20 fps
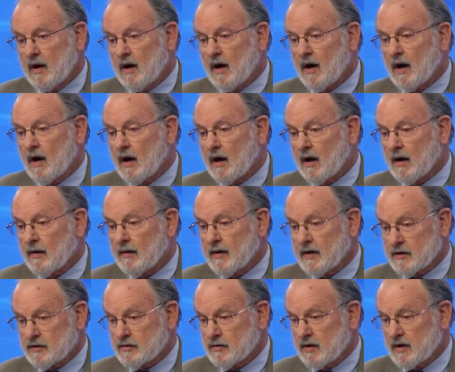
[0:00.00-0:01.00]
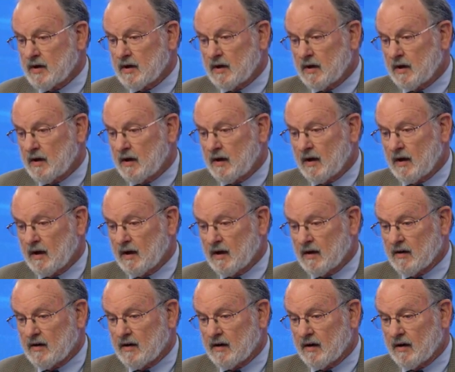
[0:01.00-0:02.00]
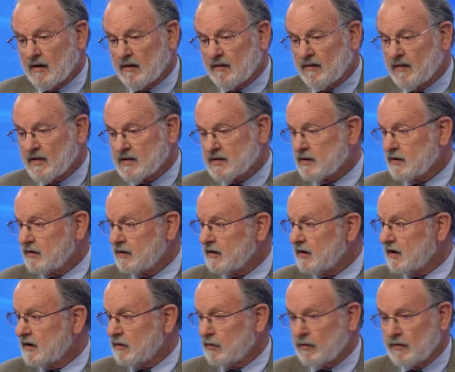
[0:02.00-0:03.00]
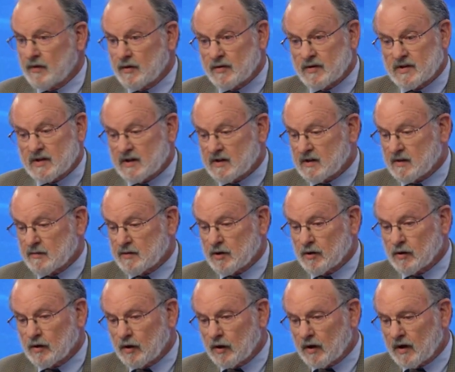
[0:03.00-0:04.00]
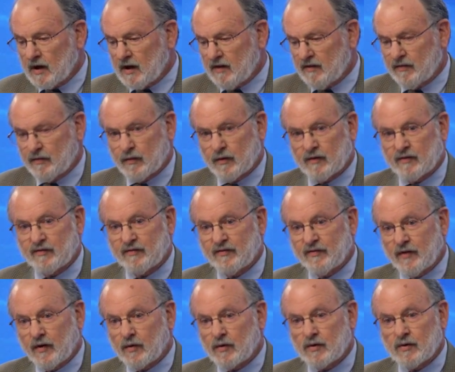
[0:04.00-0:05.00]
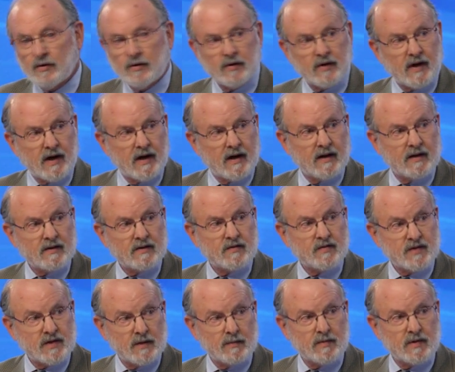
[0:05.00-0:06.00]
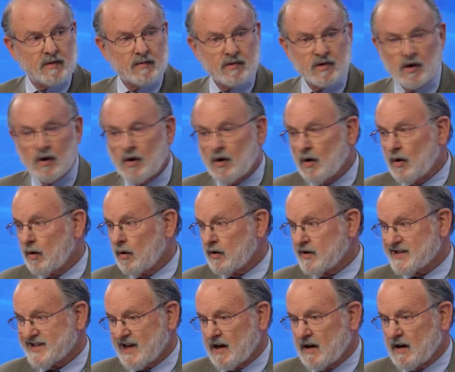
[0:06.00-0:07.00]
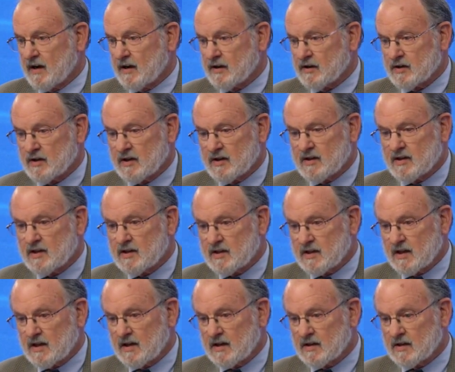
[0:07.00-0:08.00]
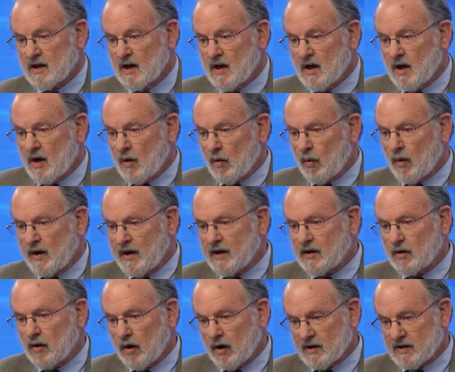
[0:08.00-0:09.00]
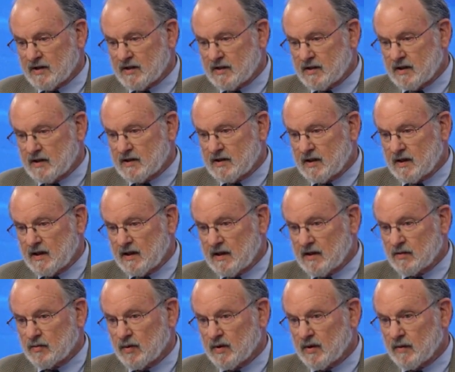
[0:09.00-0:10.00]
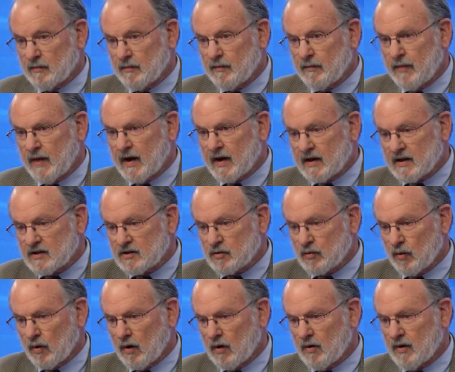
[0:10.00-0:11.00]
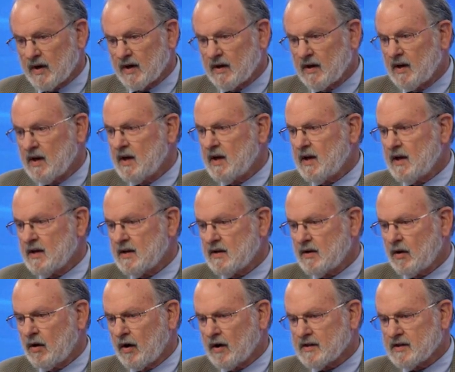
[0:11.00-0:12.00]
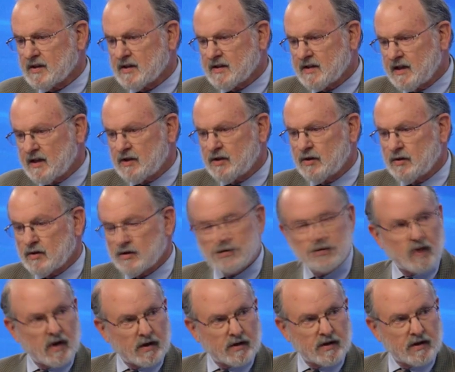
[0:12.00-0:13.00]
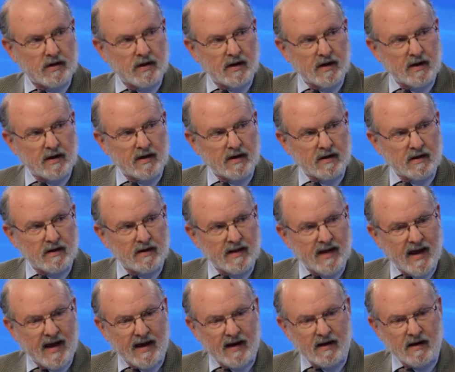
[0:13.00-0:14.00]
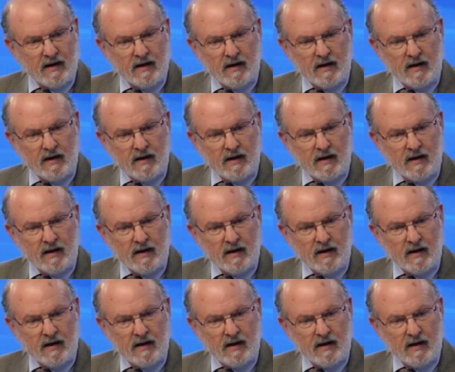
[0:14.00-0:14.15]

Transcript: uh, history and uh, physical and a review of systems. You're looking for focal kinds of symptoms or signs. This disease, when it causes disease, when the bug is growing, it causes tissue destruction. And that